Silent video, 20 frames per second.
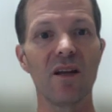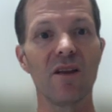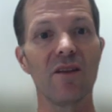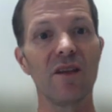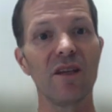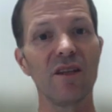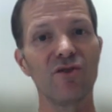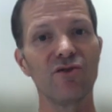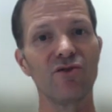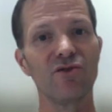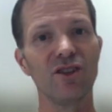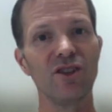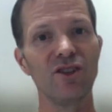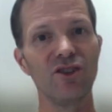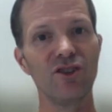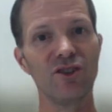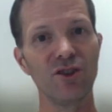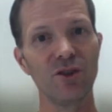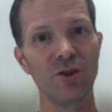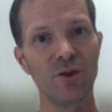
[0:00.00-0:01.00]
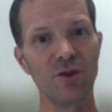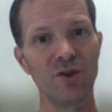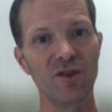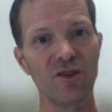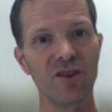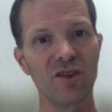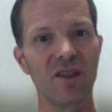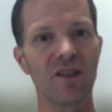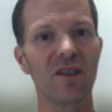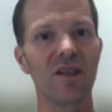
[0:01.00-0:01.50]
This
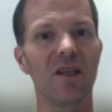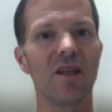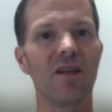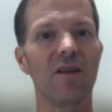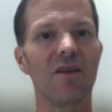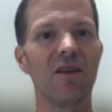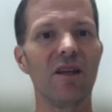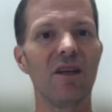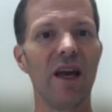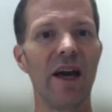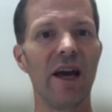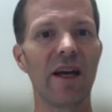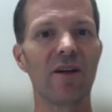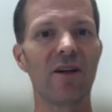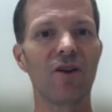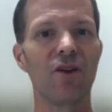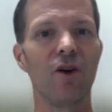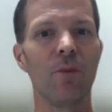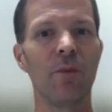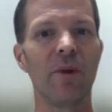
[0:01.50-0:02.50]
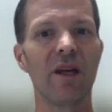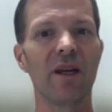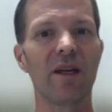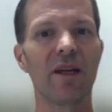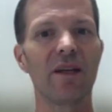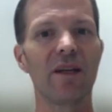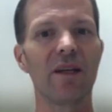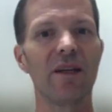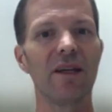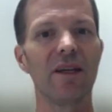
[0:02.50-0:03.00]
reduced the economic
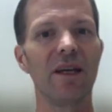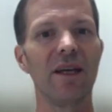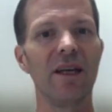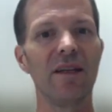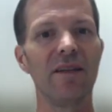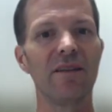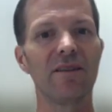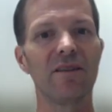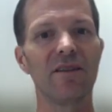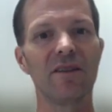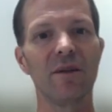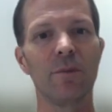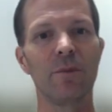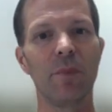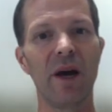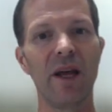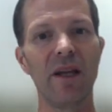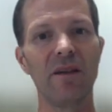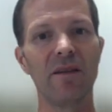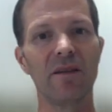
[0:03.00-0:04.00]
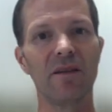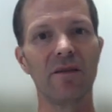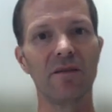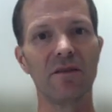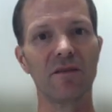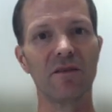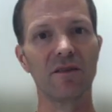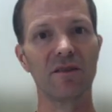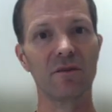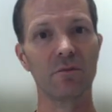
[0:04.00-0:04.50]

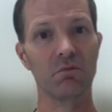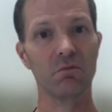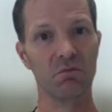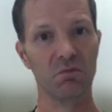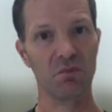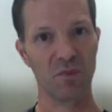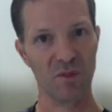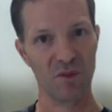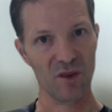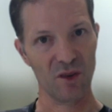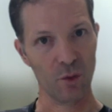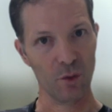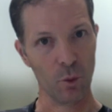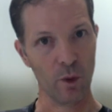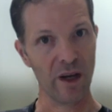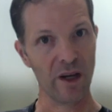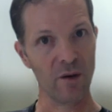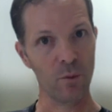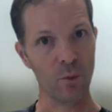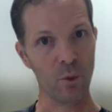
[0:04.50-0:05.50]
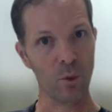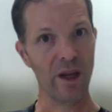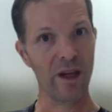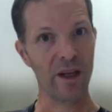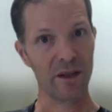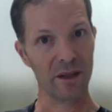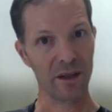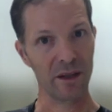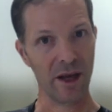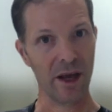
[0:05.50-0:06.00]
interdependence, the
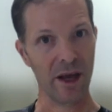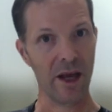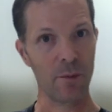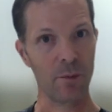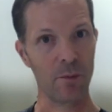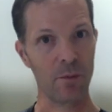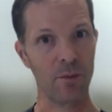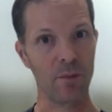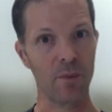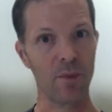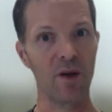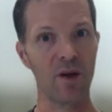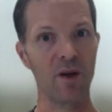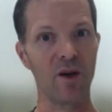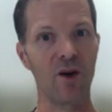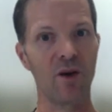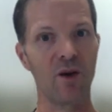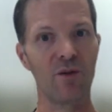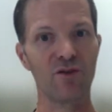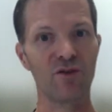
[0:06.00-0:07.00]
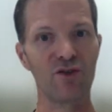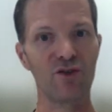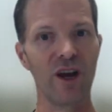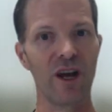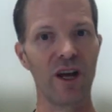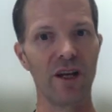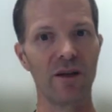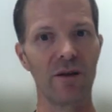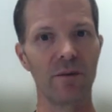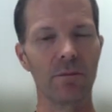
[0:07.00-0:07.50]
win-win game of
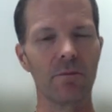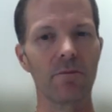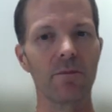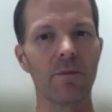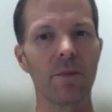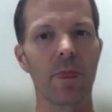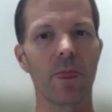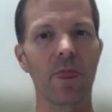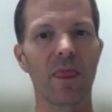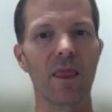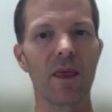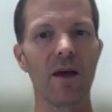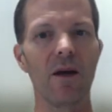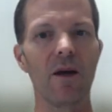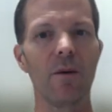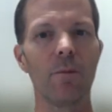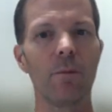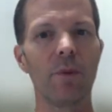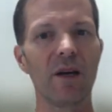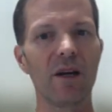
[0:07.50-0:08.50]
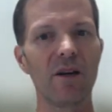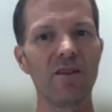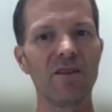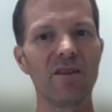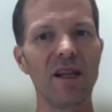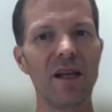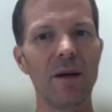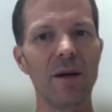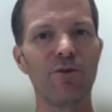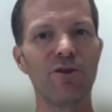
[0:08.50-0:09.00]
trade. Because
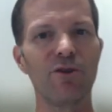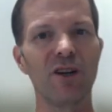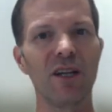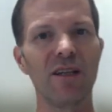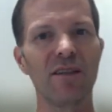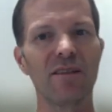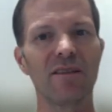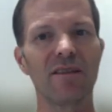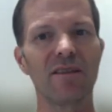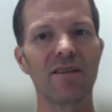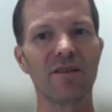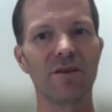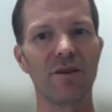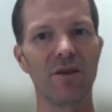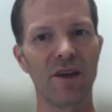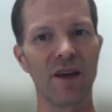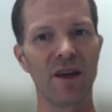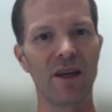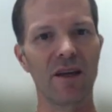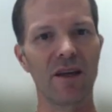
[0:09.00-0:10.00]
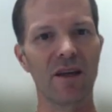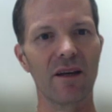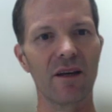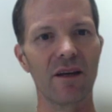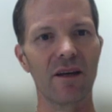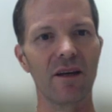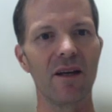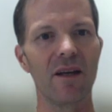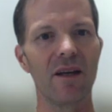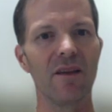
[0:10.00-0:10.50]
liberalists think
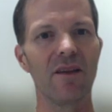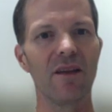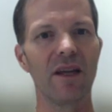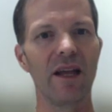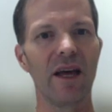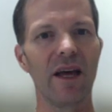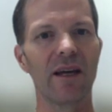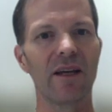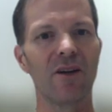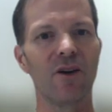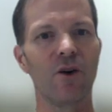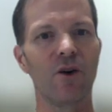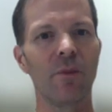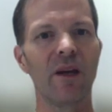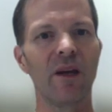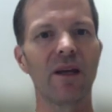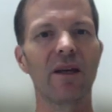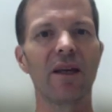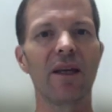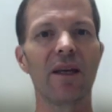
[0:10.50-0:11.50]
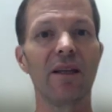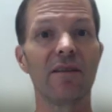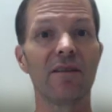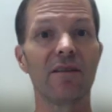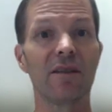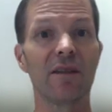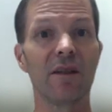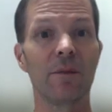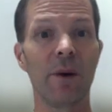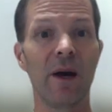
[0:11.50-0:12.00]
that economic
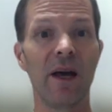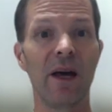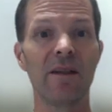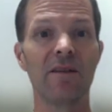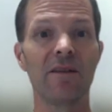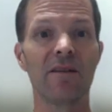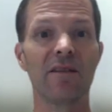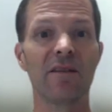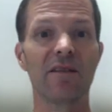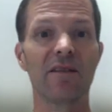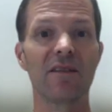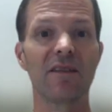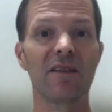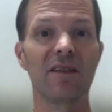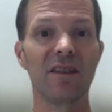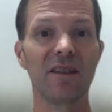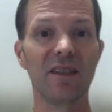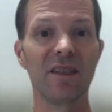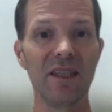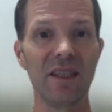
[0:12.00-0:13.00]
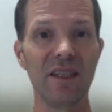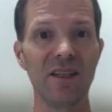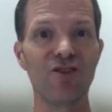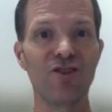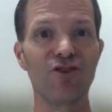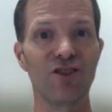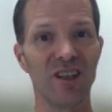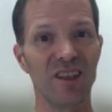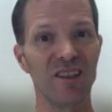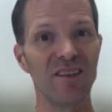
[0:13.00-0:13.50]
interdependence
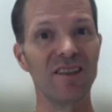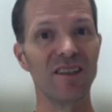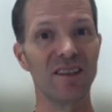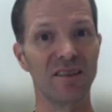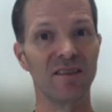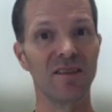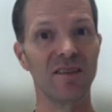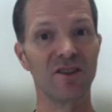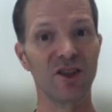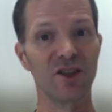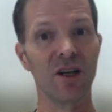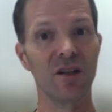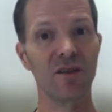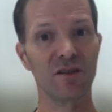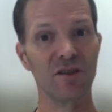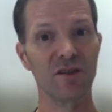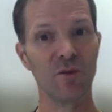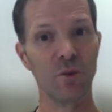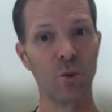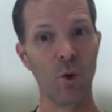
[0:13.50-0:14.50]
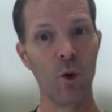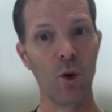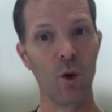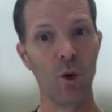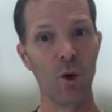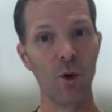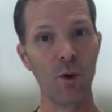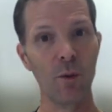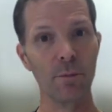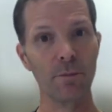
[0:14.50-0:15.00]
decreases the chance of
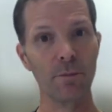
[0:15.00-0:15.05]
war,